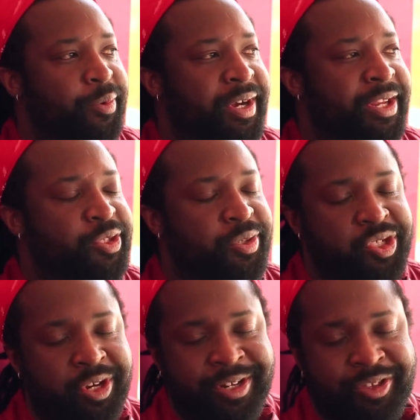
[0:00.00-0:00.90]
running into a
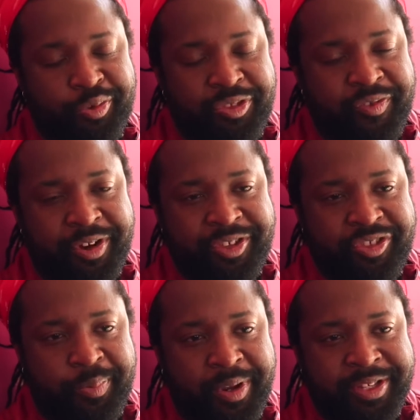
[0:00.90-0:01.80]
journalist who was very
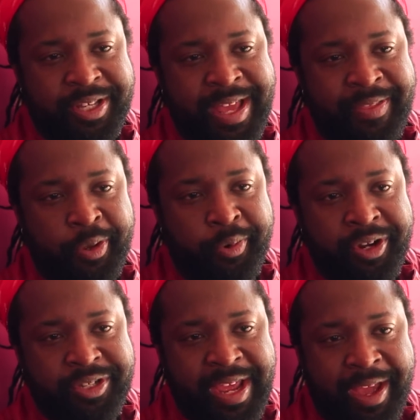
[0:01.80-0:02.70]
disappointed that
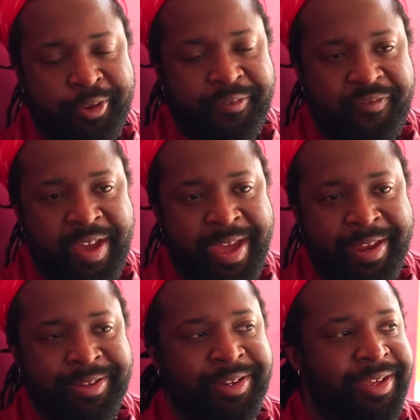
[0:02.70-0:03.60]
I couldn't
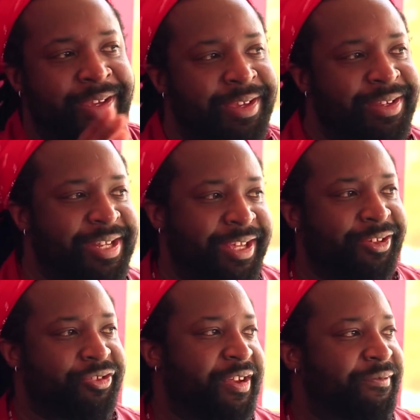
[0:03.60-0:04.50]
find
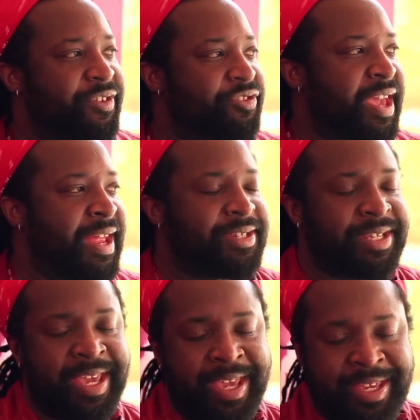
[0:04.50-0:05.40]
tales of this
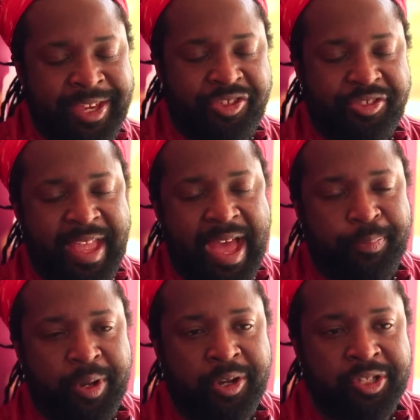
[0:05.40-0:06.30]
anti-gay
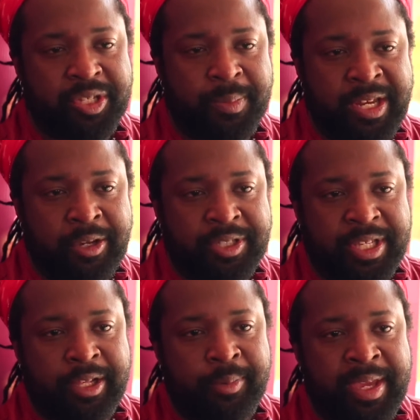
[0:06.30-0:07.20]
Gestapo hunting me down to
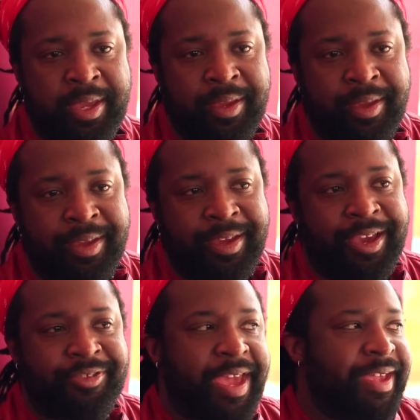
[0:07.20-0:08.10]
kill me.
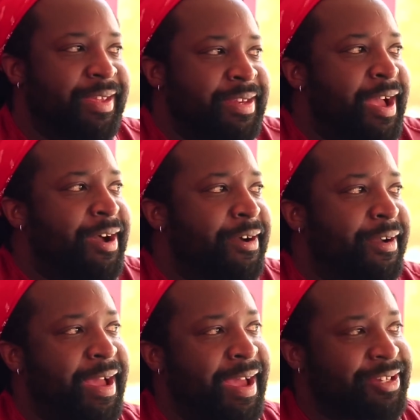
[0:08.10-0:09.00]
I was like,
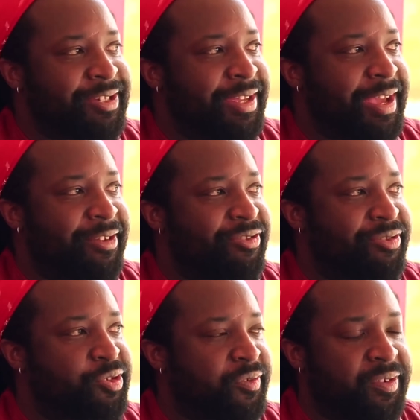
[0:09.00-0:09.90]
no, actually, I was
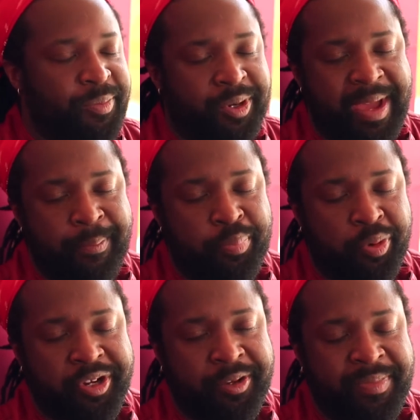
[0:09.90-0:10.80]
driven more by
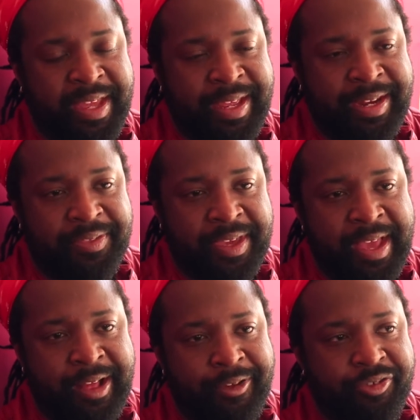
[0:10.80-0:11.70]
boredom than anything
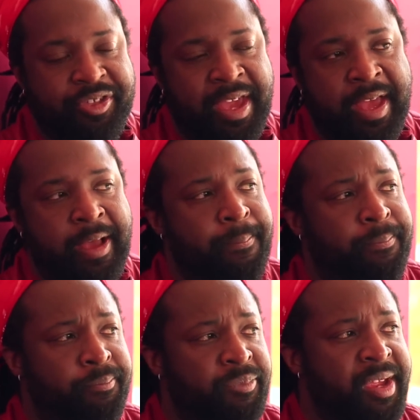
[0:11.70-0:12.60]
else.
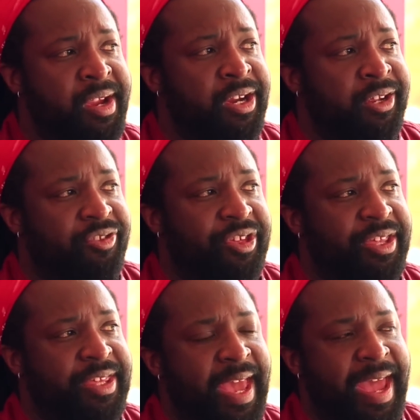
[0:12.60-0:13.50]

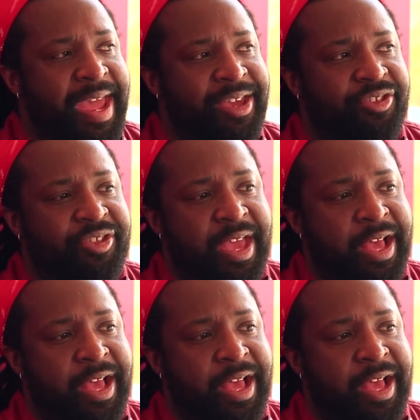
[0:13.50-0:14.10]
It's